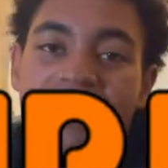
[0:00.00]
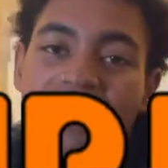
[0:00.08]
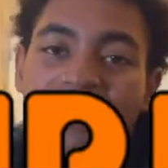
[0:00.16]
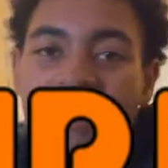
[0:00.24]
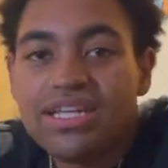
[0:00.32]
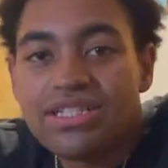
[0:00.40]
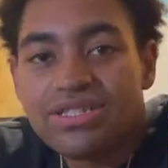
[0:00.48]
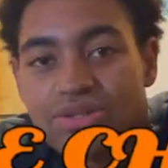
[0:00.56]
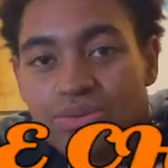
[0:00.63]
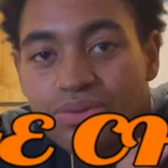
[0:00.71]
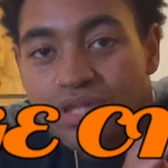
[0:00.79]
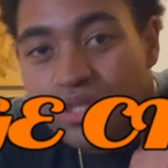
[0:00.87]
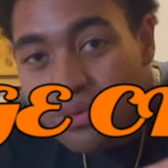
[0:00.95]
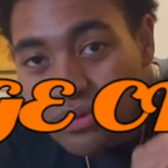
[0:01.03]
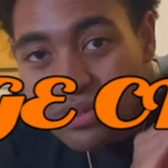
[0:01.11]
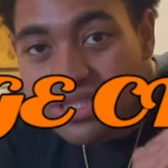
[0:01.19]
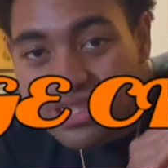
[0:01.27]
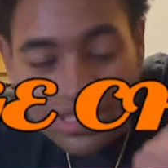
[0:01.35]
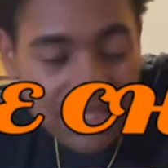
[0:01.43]
get into the
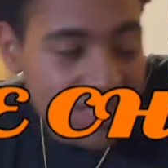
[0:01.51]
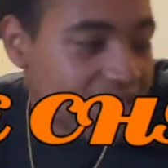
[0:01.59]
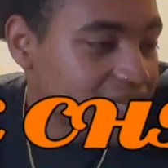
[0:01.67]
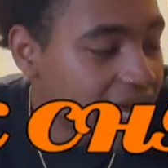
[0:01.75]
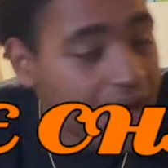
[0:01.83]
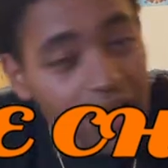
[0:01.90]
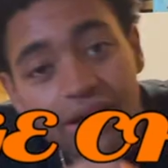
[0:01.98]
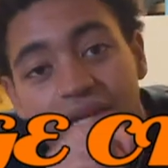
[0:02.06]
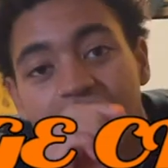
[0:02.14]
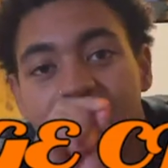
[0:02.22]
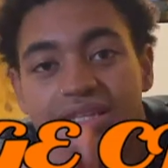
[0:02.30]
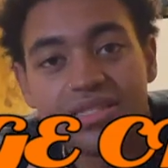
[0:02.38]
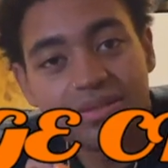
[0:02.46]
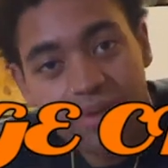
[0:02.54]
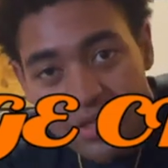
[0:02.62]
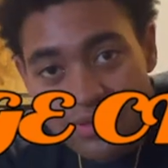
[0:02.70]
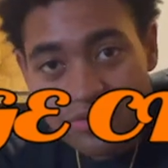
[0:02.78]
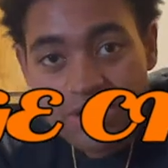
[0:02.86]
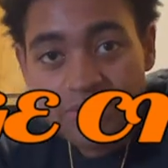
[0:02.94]
orange chicken. Now, things about
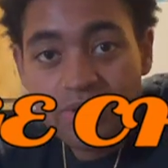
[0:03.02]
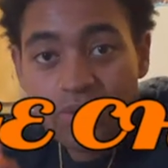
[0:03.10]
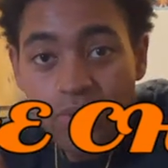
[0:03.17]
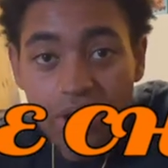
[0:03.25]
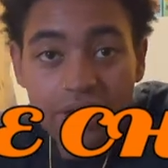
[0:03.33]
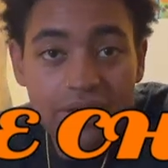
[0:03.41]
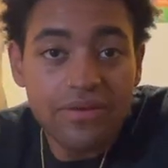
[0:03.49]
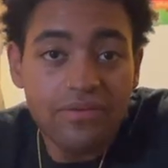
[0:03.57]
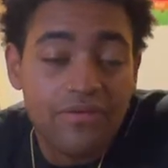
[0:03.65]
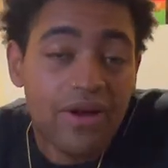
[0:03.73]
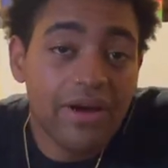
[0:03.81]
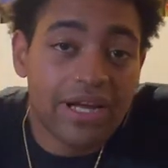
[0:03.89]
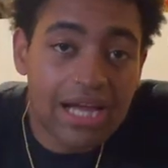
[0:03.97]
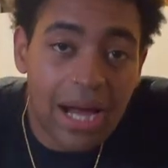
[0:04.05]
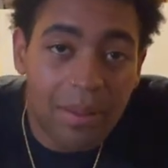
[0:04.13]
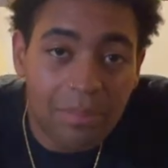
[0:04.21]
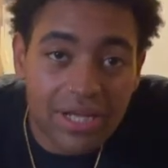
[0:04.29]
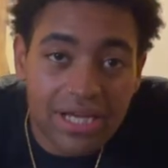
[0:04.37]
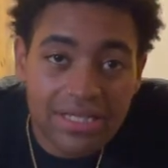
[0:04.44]
this recipe. One, very
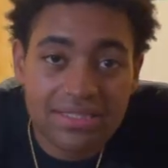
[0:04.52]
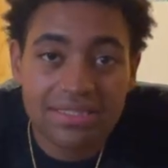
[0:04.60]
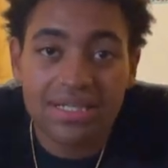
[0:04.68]
complex.